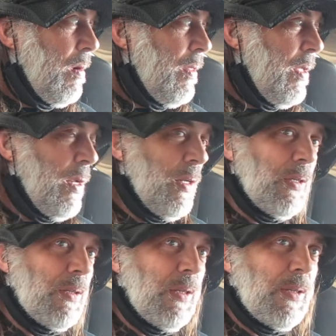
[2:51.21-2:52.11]
And then I
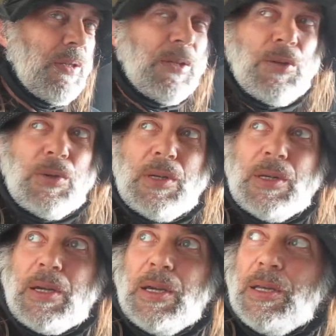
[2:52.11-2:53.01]
just listen to it
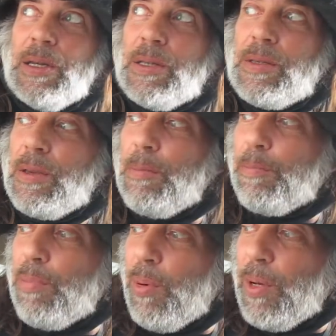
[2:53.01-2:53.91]
again at some
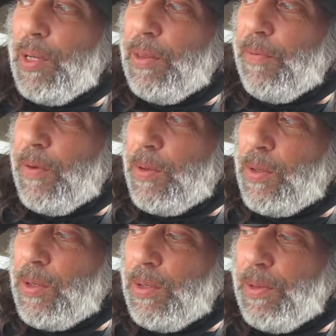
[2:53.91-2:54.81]
point in the future.